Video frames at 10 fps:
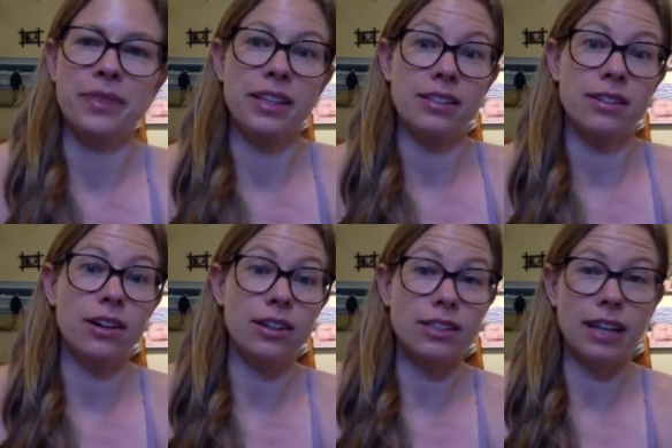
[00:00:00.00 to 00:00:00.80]
these
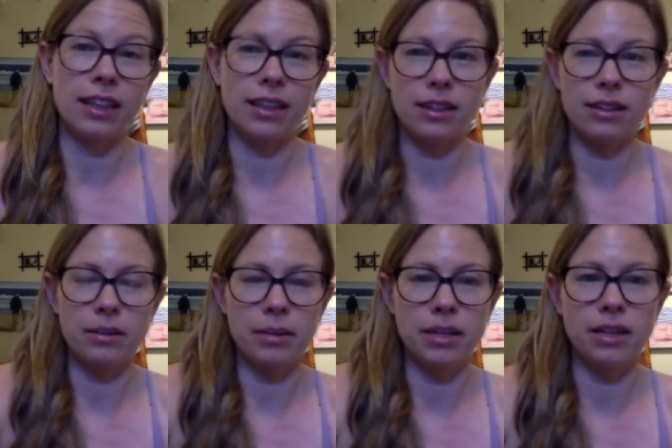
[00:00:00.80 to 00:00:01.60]
calls. I think they're going
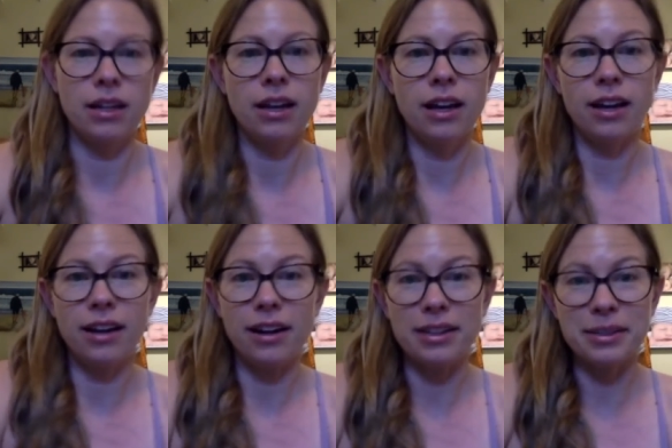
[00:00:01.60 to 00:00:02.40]
to be an
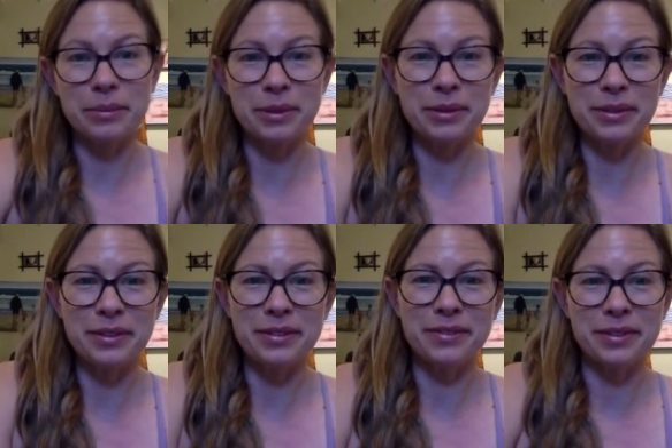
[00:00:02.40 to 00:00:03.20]
awesome
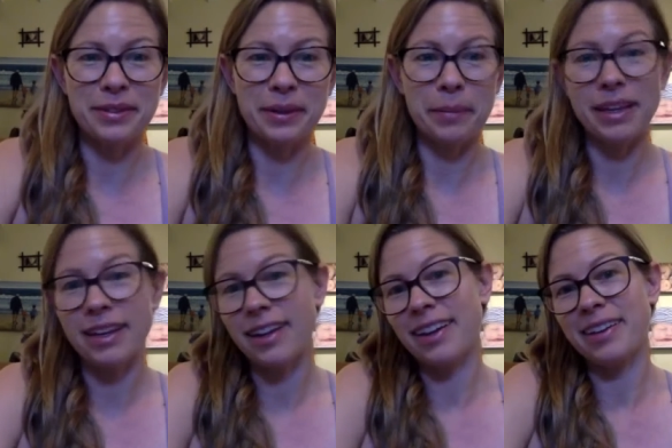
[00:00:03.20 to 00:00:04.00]
tool for
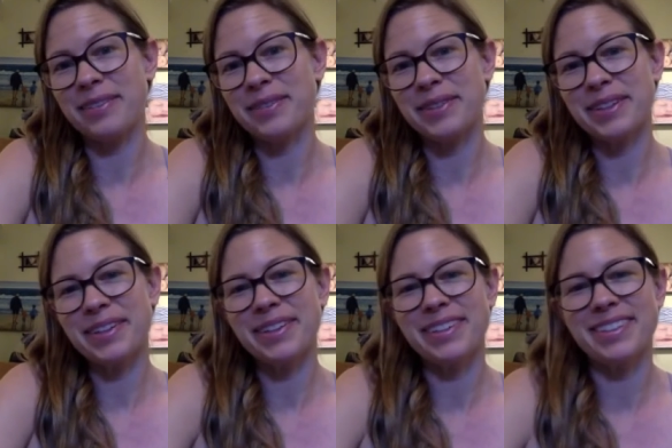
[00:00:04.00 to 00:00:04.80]
me and for
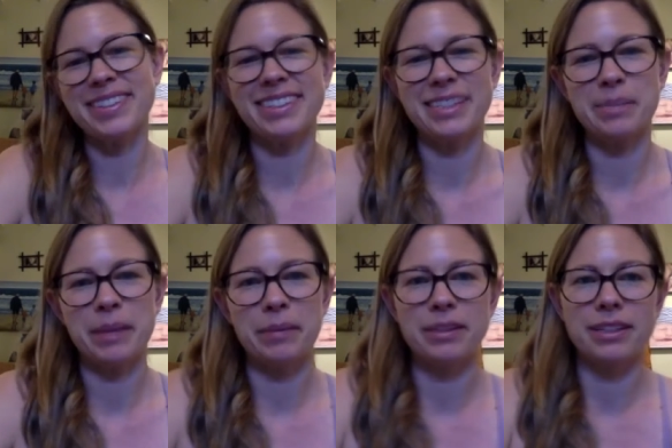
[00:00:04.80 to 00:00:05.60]
you to just be
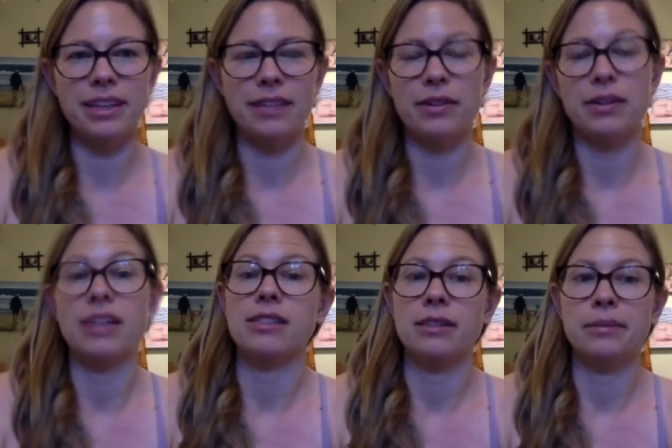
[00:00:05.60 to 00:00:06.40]
able to give you
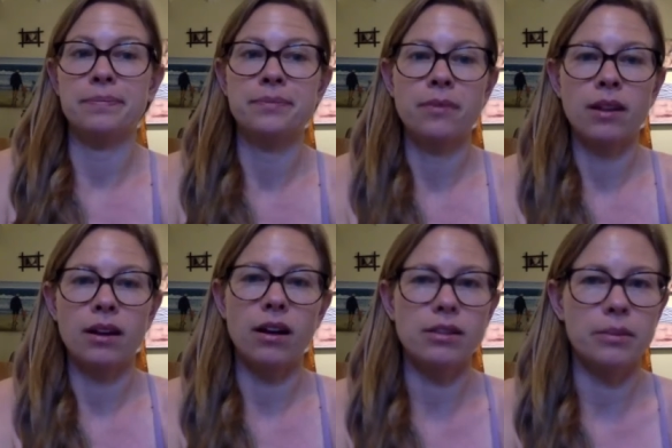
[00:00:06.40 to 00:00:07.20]
guys some
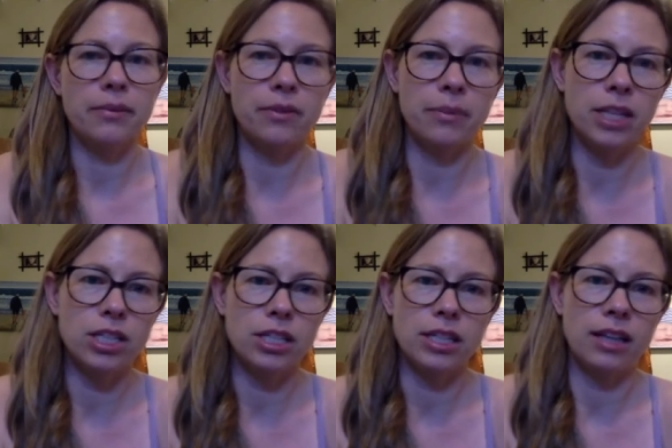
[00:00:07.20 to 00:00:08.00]
awesome
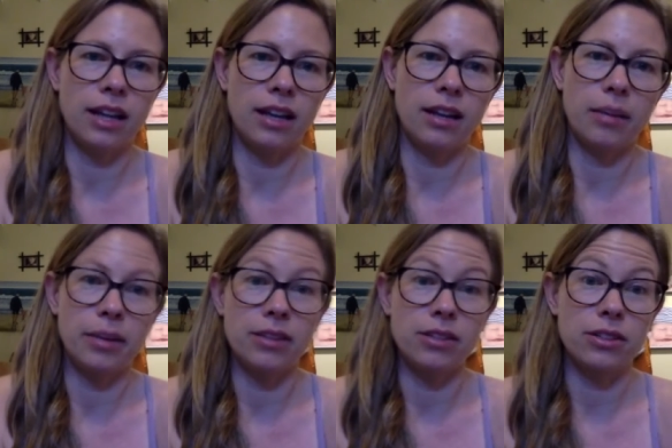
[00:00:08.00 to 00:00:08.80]
information and help
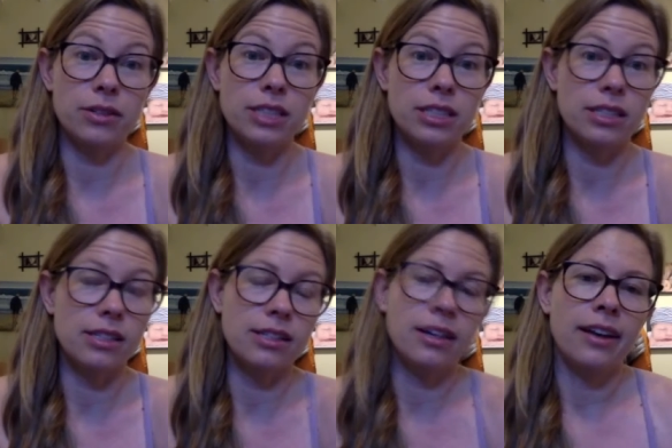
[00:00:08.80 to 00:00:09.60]
answer your
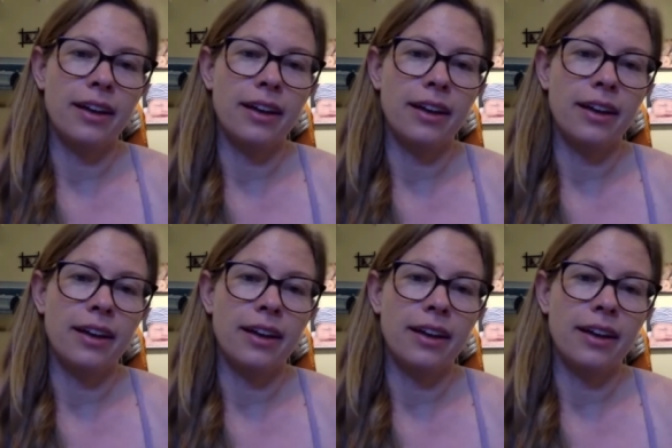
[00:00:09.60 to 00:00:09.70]
questions.